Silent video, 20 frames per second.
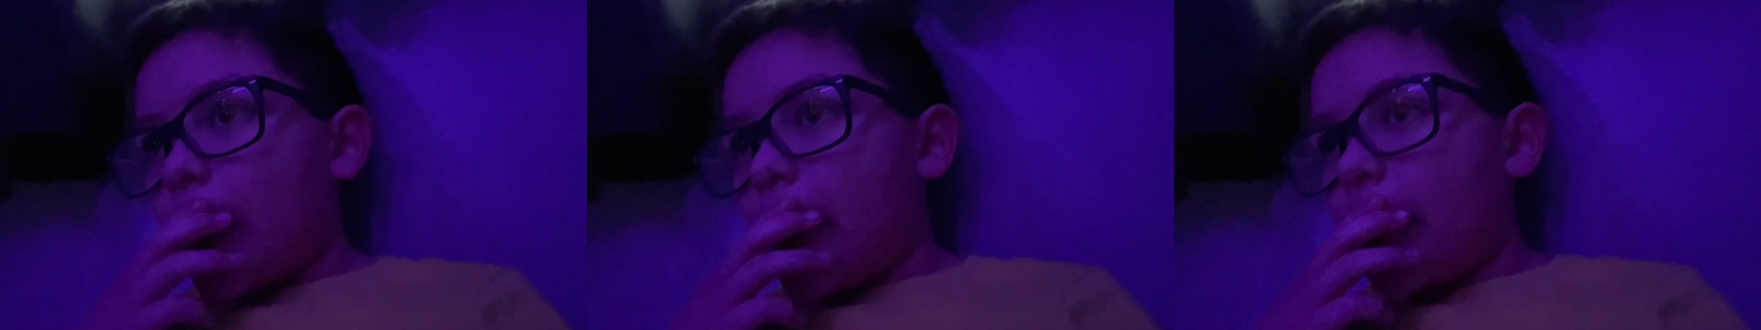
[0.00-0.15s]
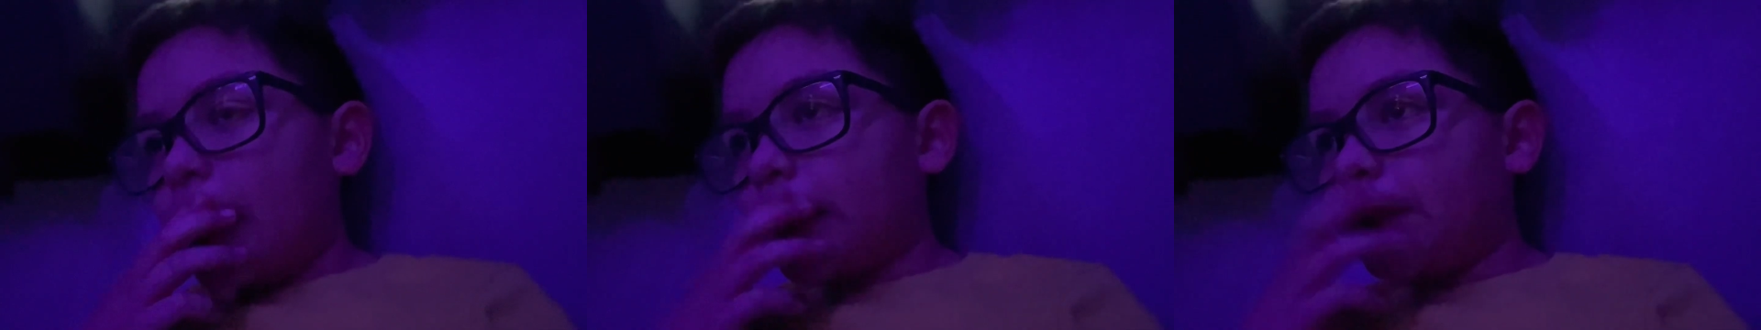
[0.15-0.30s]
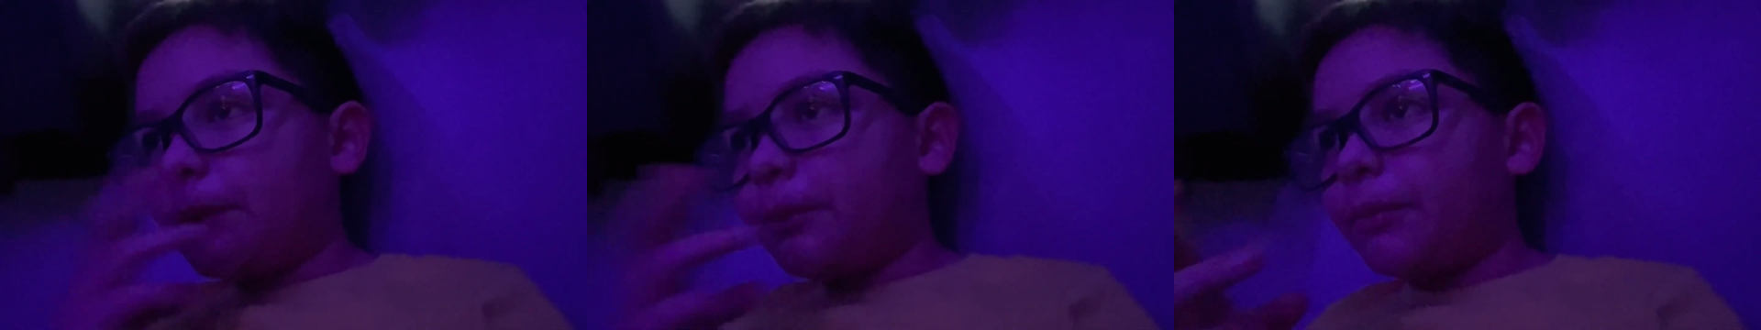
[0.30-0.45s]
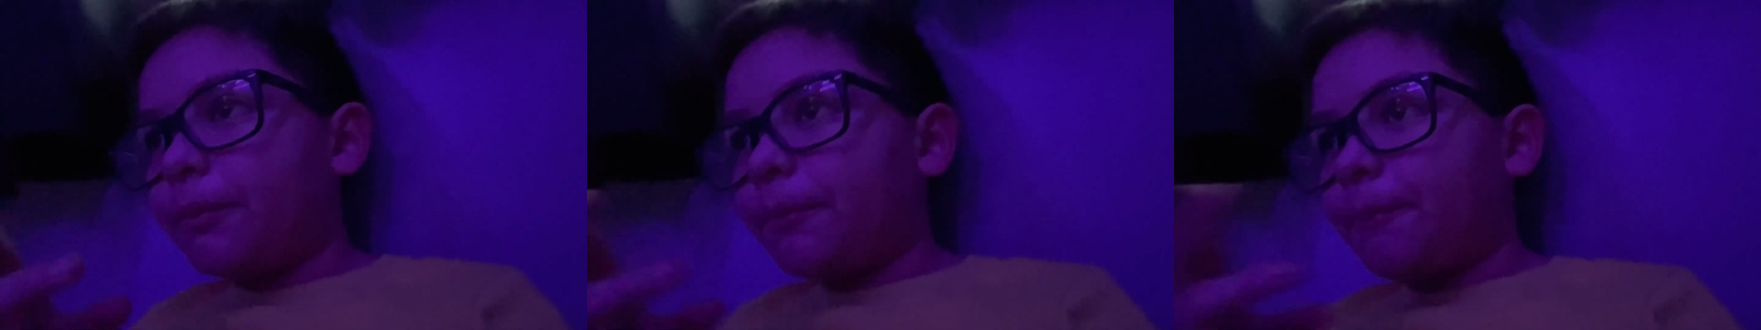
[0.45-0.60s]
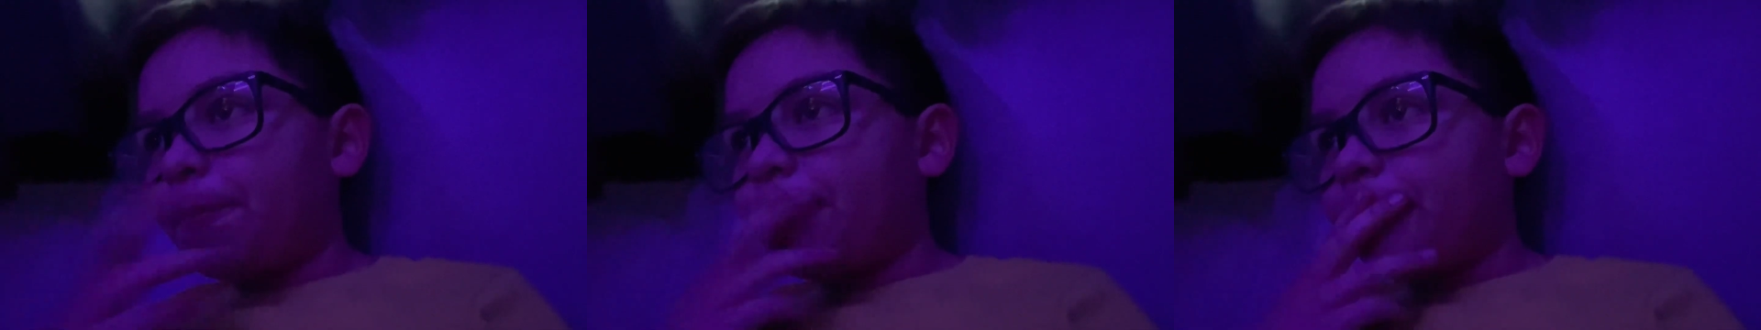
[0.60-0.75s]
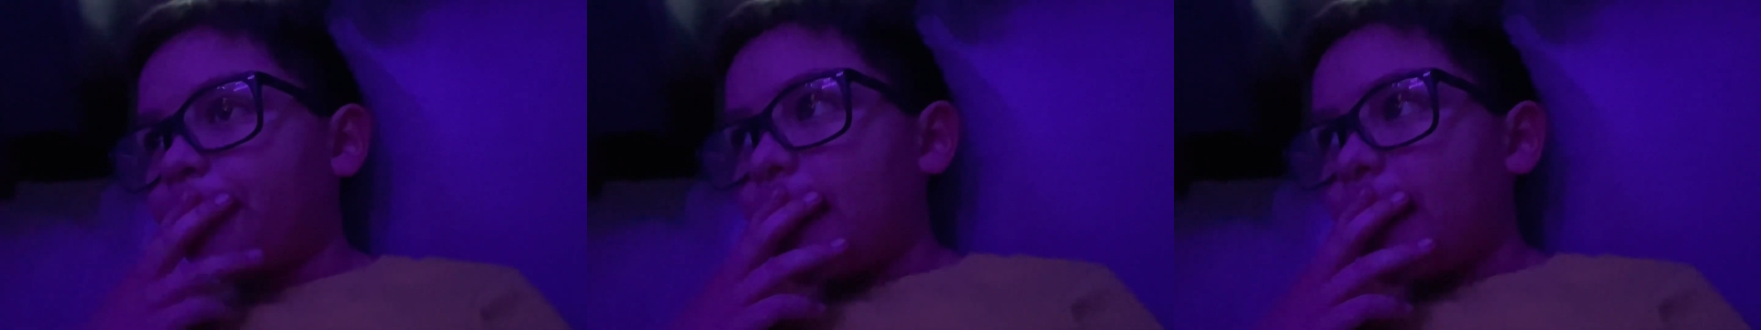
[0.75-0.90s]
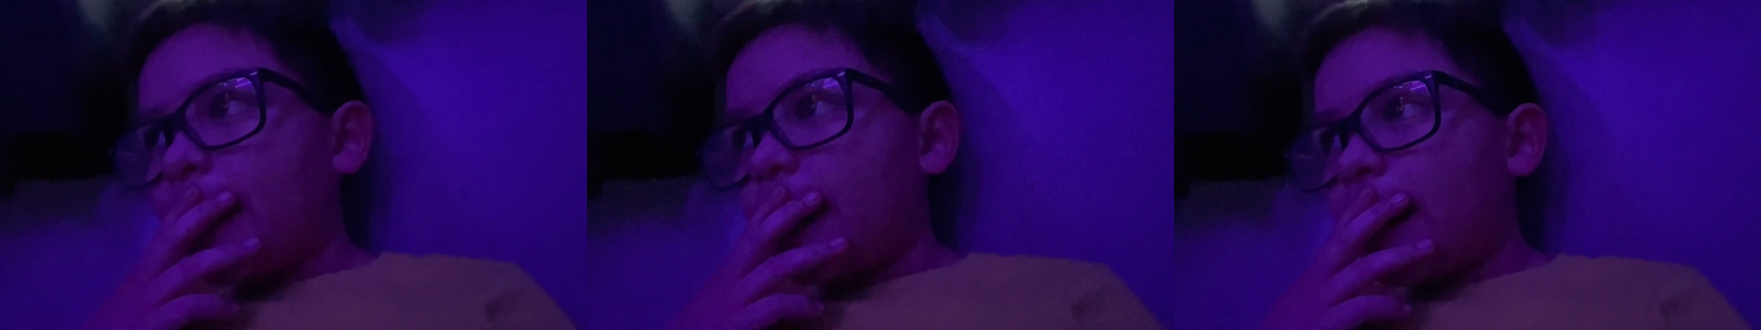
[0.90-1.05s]
it's
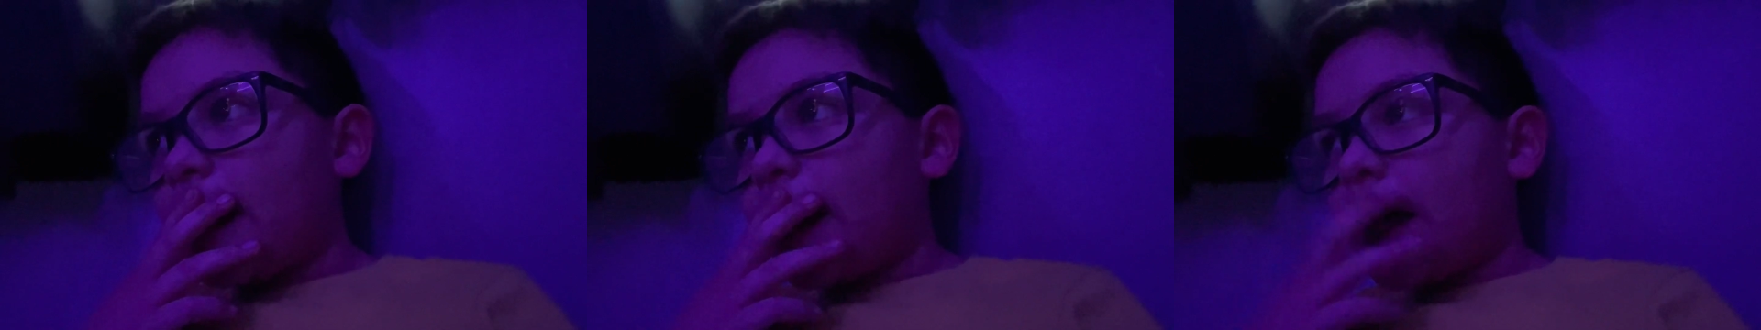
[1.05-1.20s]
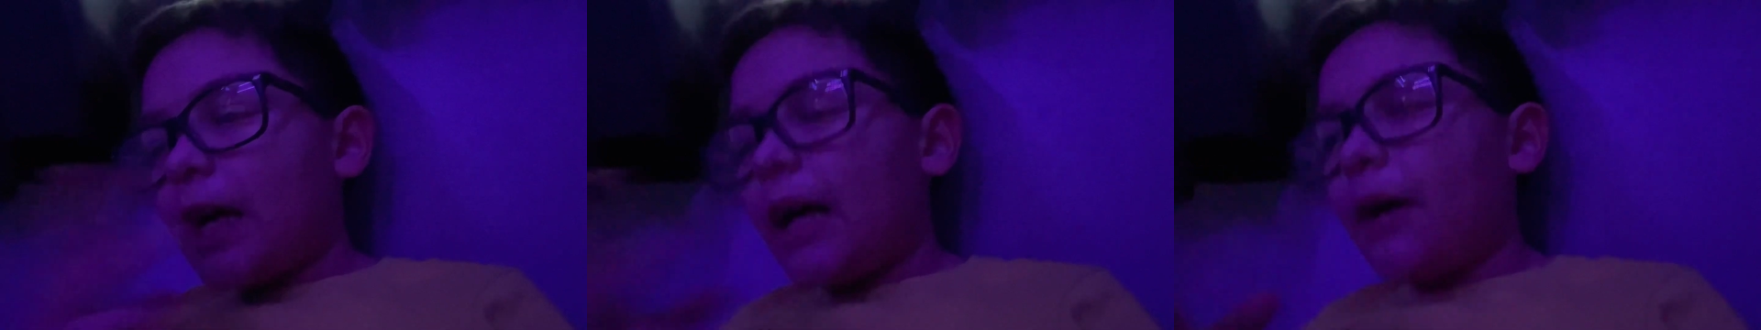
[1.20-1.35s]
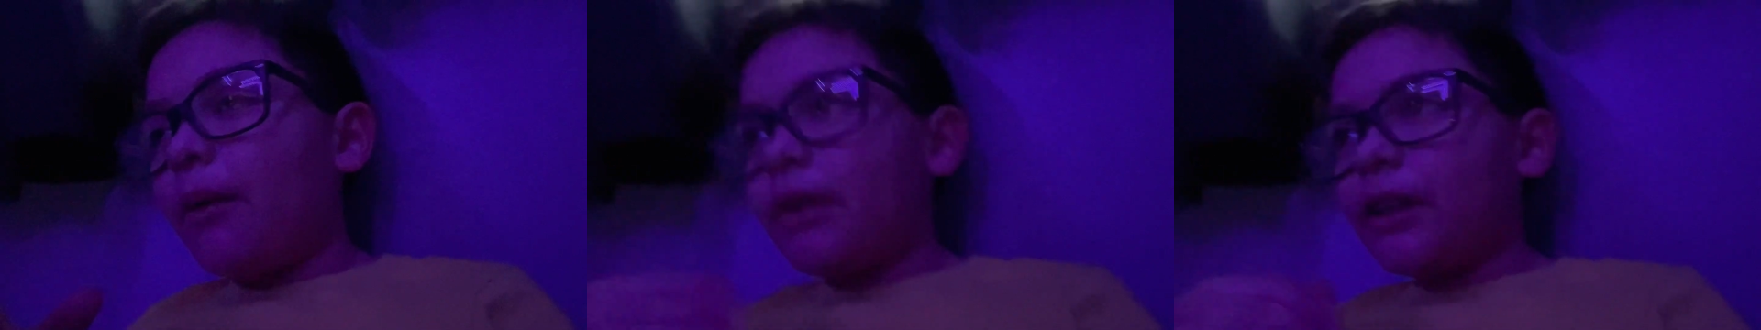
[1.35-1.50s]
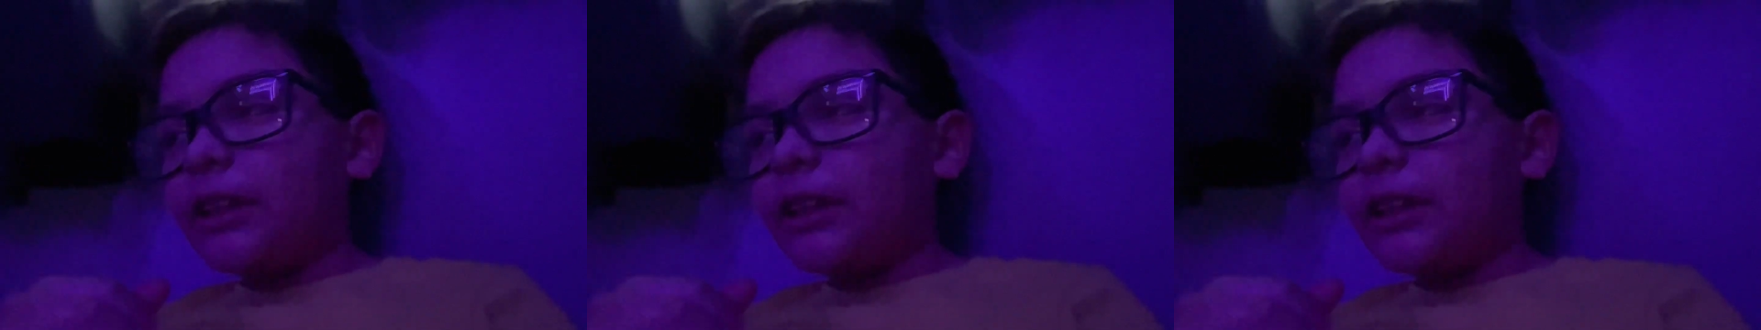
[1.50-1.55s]
i want